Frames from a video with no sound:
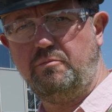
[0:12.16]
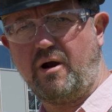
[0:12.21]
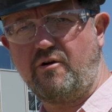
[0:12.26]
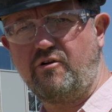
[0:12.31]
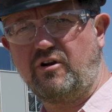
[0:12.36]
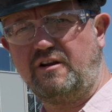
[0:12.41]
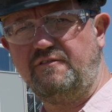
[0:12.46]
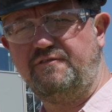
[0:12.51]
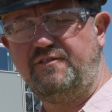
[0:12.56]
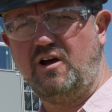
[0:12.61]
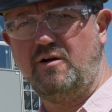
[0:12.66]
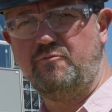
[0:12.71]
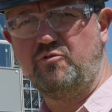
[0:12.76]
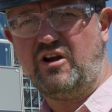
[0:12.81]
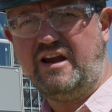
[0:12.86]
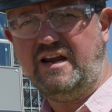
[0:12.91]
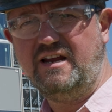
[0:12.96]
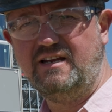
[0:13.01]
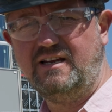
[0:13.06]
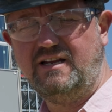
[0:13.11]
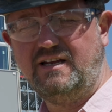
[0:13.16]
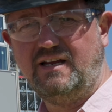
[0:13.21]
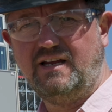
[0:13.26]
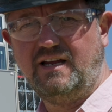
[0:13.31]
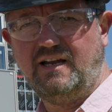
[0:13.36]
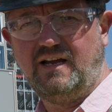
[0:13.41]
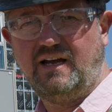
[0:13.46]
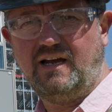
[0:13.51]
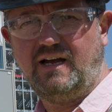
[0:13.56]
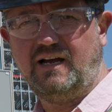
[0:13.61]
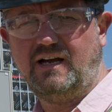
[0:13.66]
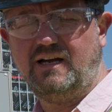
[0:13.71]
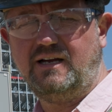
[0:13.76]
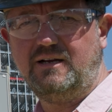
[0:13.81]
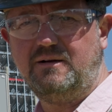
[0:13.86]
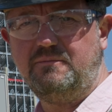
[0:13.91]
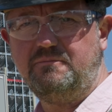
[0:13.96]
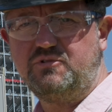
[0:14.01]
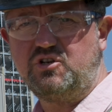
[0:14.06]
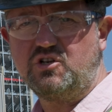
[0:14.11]
Berwick Infirmary.
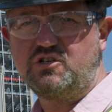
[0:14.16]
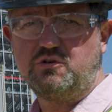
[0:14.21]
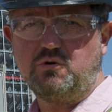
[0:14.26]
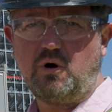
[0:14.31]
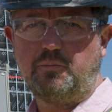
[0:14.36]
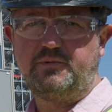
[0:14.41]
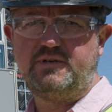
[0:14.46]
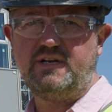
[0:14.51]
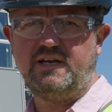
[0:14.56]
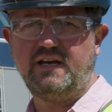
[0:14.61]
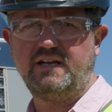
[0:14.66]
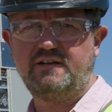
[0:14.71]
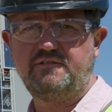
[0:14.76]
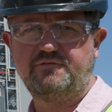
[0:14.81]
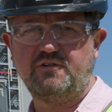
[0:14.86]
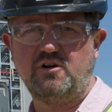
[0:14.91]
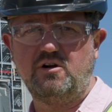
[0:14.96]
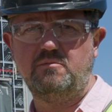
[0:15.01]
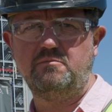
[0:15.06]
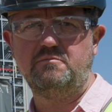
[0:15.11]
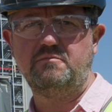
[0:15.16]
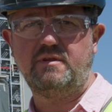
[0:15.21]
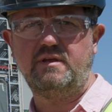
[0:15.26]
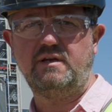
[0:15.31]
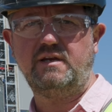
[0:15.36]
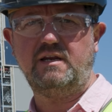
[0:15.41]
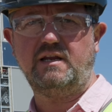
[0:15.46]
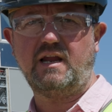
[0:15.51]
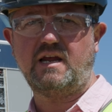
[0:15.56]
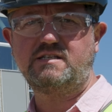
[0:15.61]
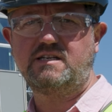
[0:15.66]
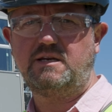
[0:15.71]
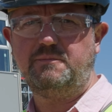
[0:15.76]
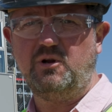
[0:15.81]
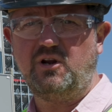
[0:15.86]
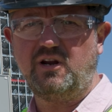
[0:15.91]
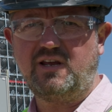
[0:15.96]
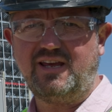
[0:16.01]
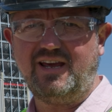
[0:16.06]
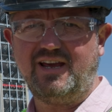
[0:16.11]
Just to update from the last
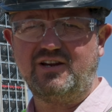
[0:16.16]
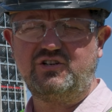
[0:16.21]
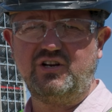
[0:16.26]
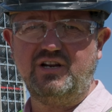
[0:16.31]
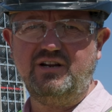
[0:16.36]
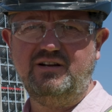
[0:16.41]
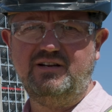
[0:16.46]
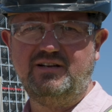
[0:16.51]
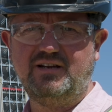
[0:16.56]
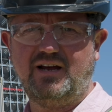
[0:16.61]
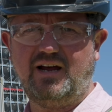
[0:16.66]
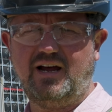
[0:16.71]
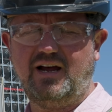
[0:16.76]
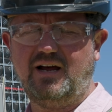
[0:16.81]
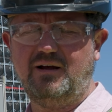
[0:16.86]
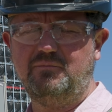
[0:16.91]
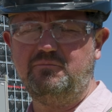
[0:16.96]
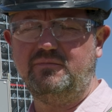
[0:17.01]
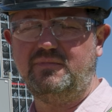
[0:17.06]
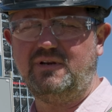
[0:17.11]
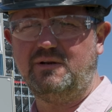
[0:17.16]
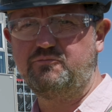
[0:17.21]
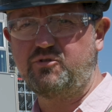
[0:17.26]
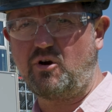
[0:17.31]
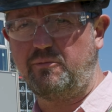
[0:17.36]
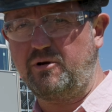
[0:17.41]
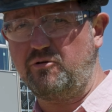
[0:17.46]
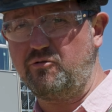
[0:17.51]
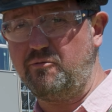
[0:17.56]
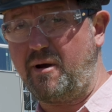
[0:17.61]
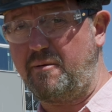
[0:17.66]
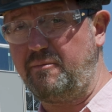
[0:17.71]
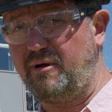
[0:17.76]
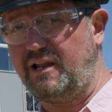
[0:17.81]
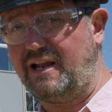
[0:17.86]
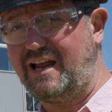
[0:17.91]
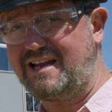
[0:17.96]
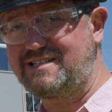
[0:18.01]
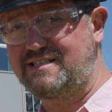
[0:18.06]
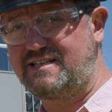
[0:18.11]
communication, you'll probably remember
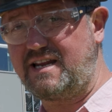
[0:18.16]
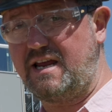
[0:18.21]
the last